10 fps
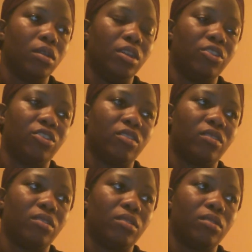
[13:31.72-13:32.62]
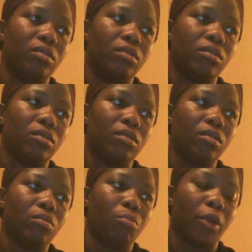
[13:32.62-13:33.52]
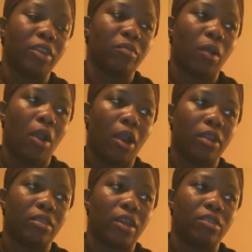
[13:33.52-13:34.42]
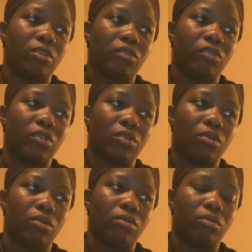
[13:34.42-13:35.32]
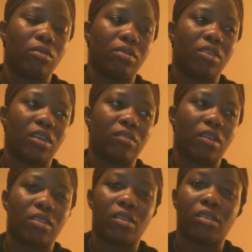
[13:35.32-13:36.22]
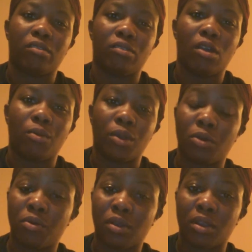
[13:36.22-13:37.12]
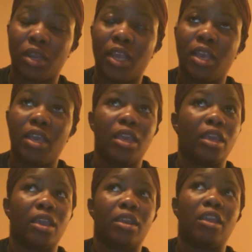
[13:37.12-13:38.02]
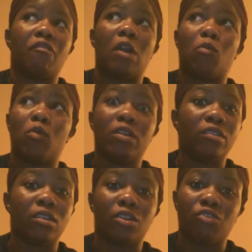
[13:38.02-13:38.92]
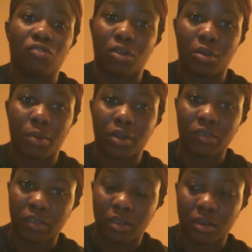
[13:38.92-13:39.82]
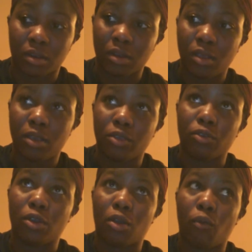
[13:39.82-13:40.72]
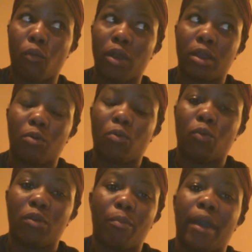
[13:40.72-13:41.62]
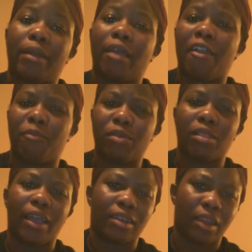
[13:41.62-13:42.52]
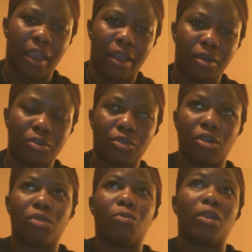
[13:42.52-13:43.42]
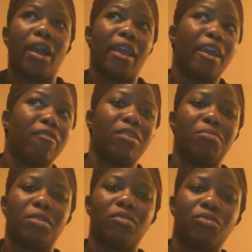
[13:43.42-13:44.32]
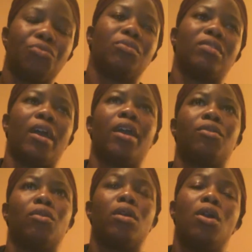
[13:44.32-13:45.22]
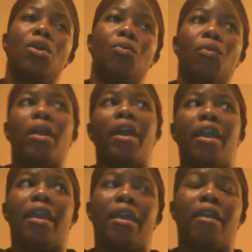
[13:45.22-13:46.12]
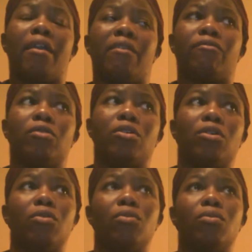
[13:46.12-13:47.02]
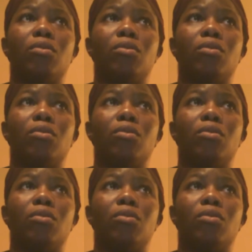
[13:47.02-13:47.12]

it just breaks my heart that there's still things like that that's going on. And if I wasn't a strong person, you know, what would my life be like now? You know, would I have committed suicide, or would I have, you know,